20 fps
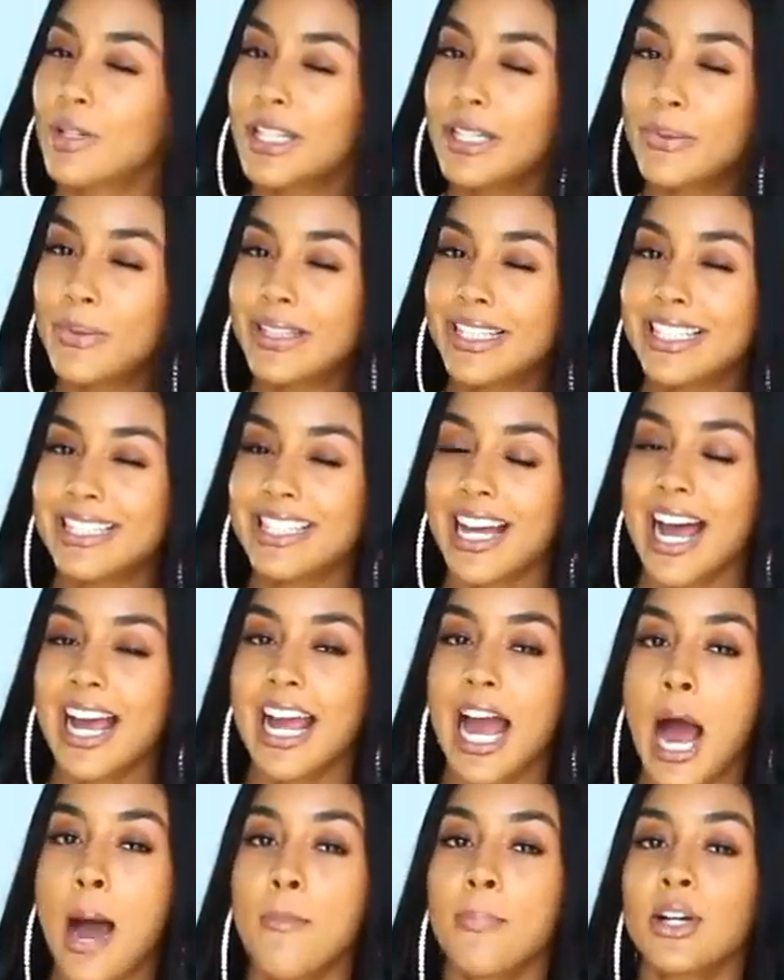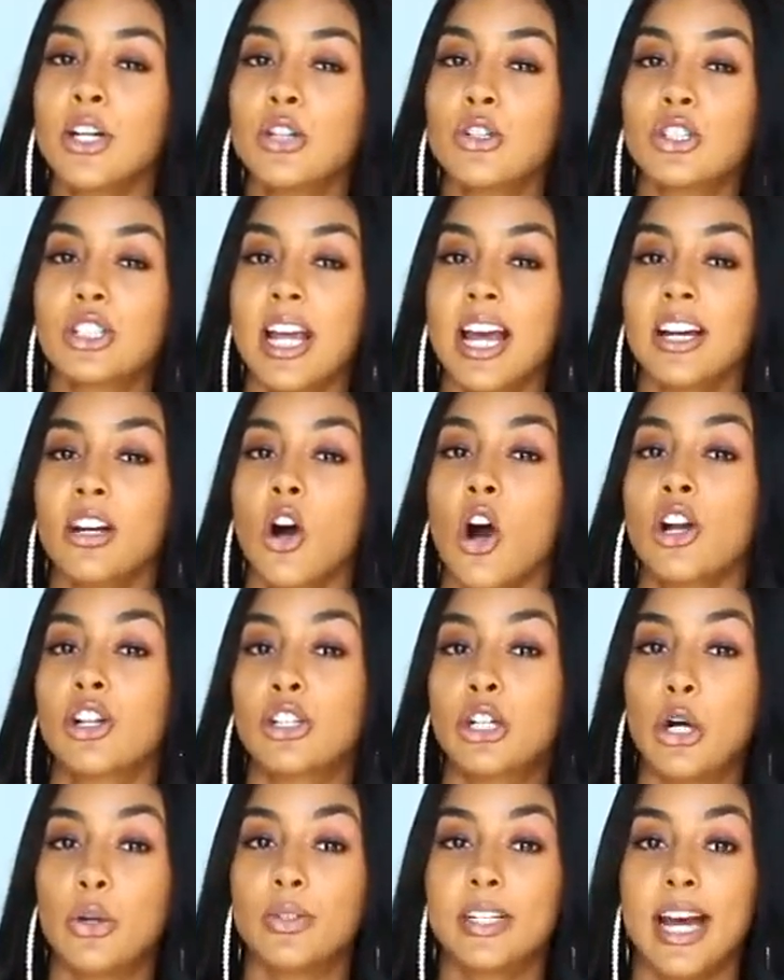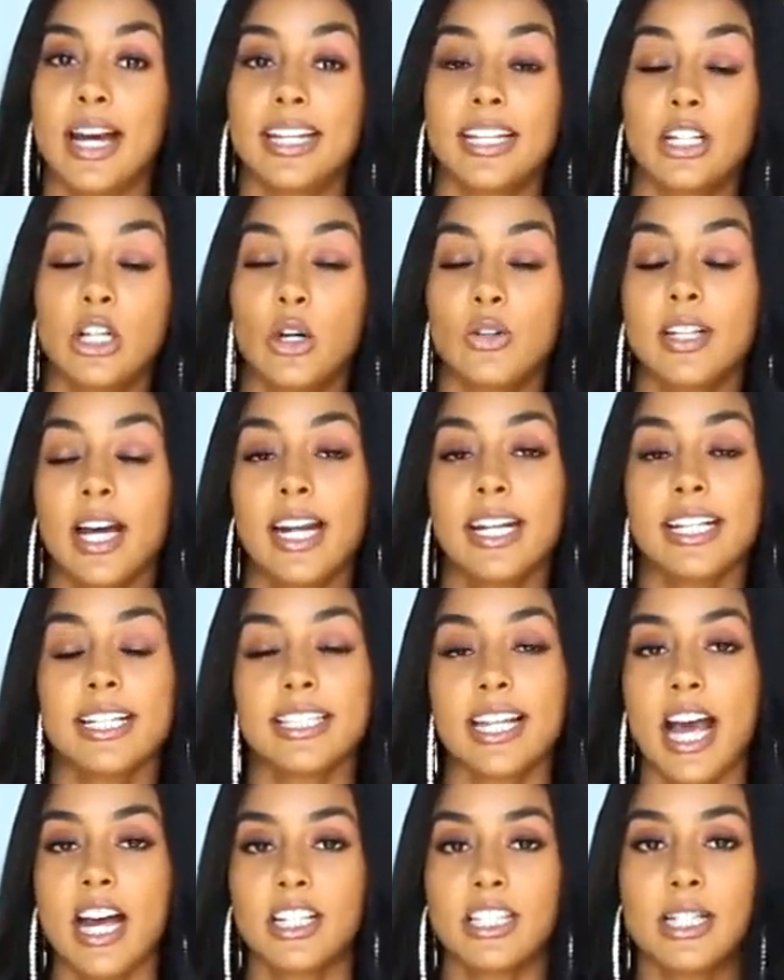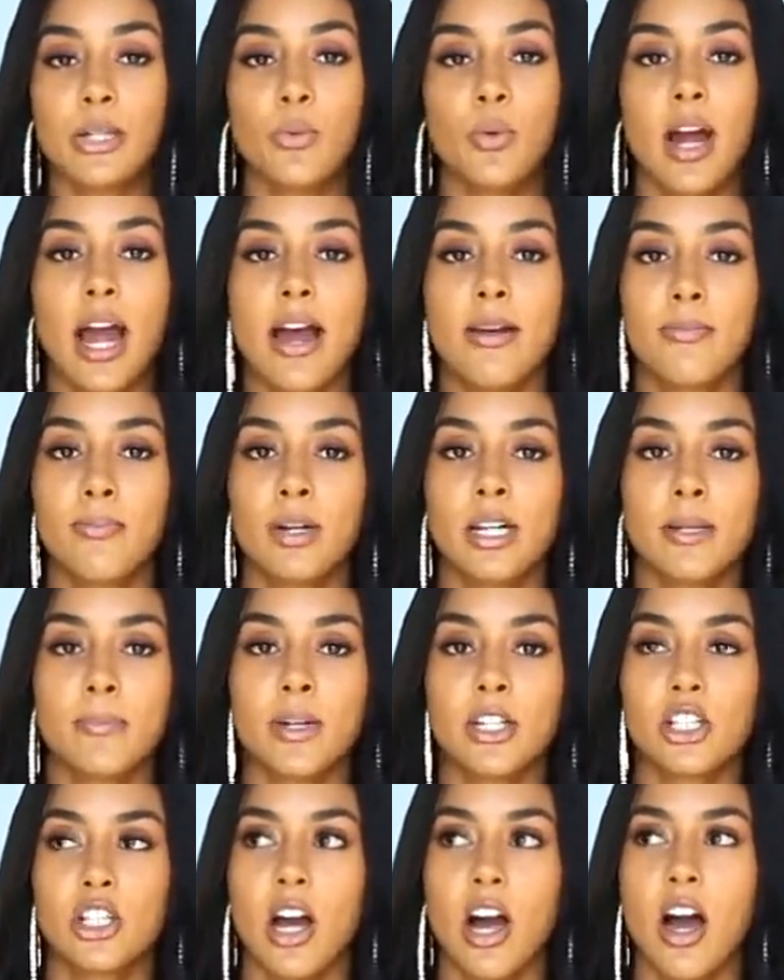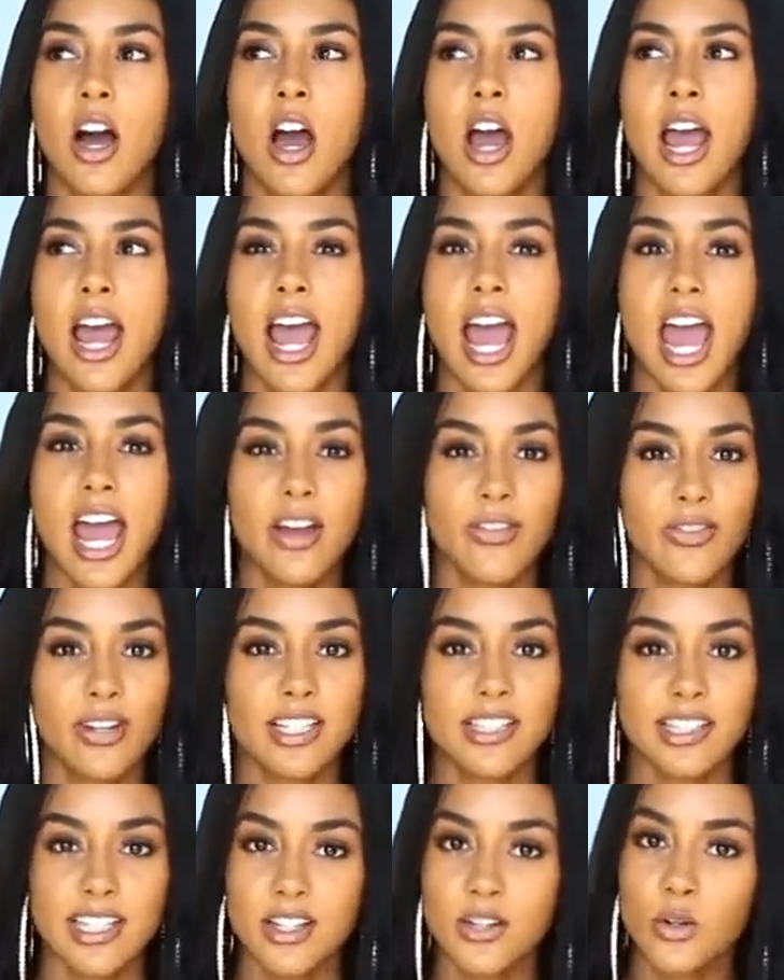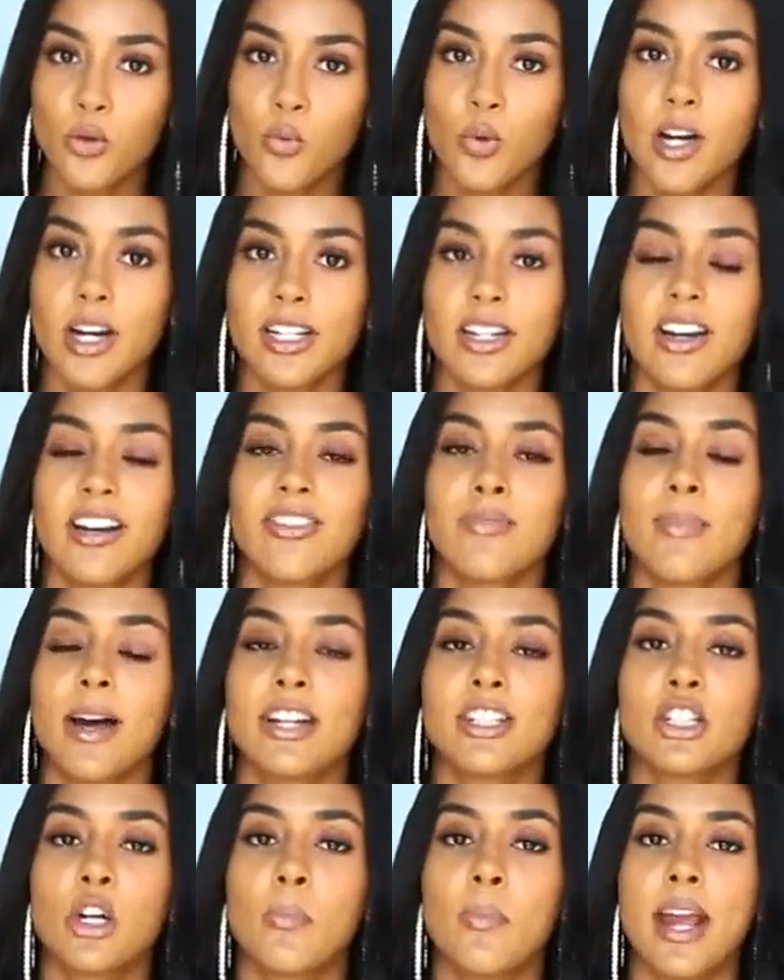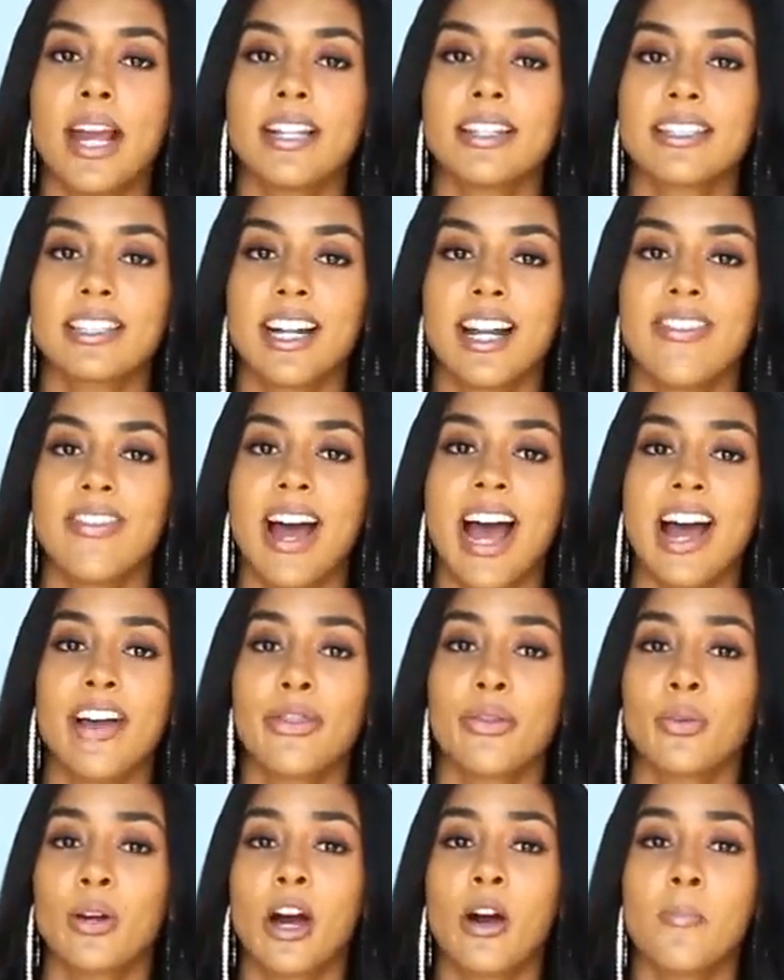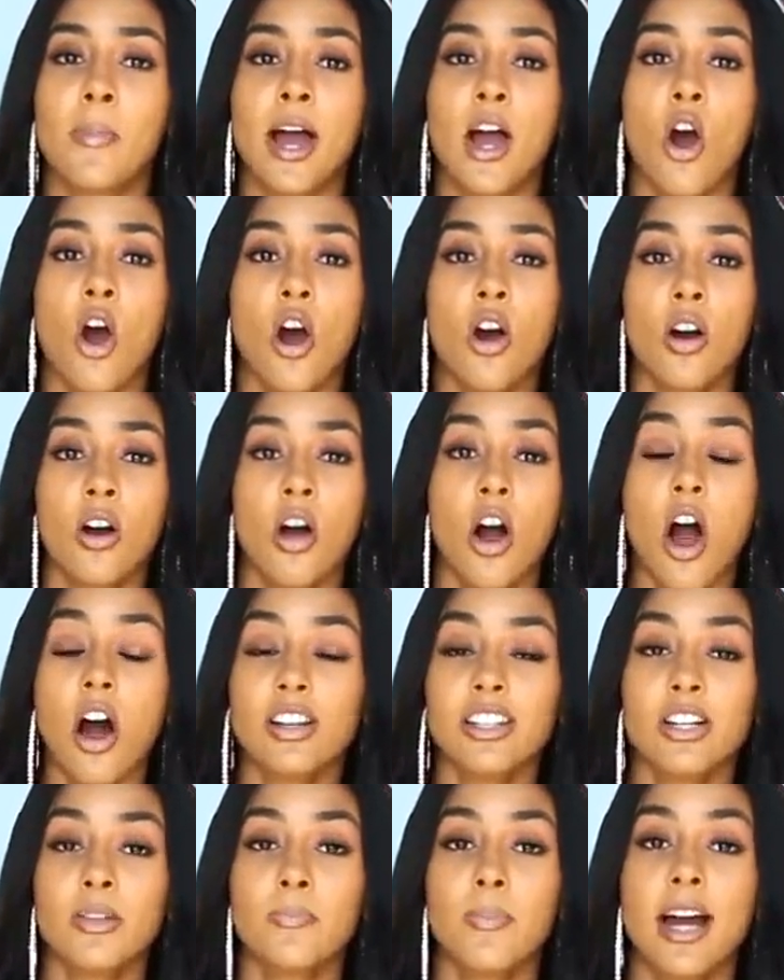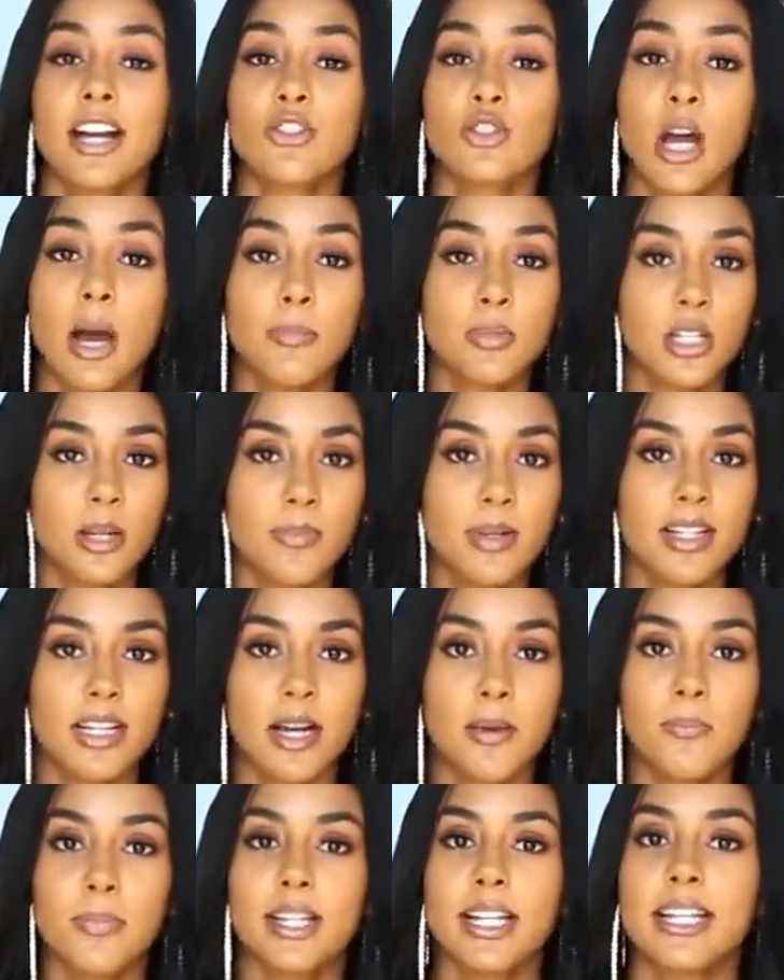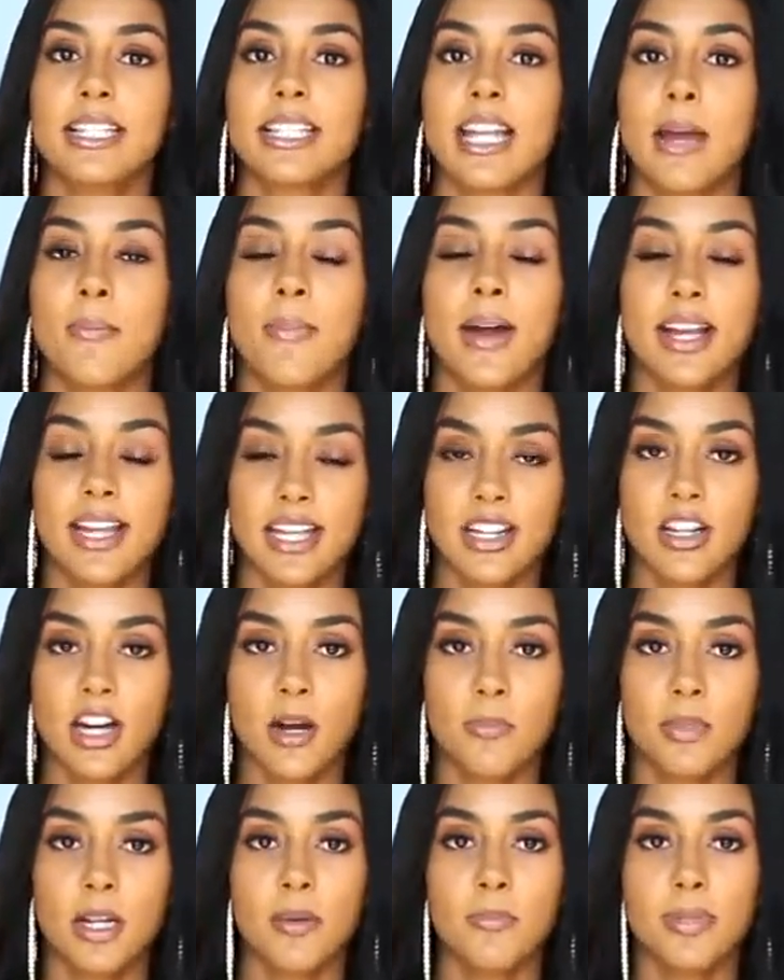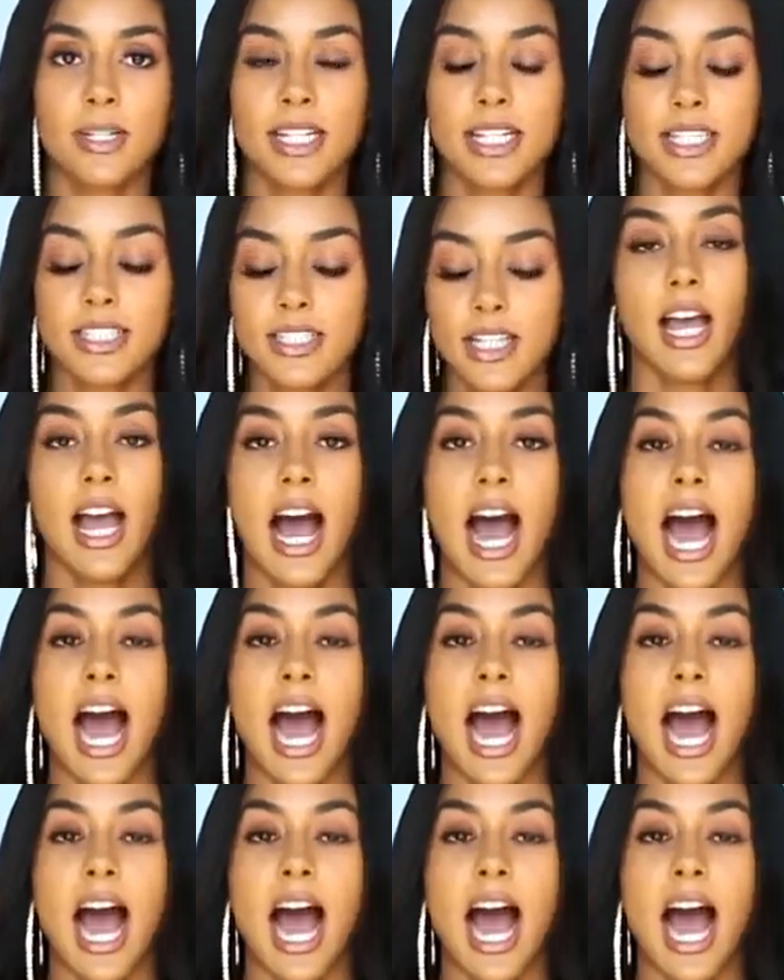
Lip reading: really, really tight, I'm gonna go check on GoDaddy. GoDaddy is actually where I pretty much got every single one of my domains that I've had throughout my all of my drop shipping companies and my e-com companies.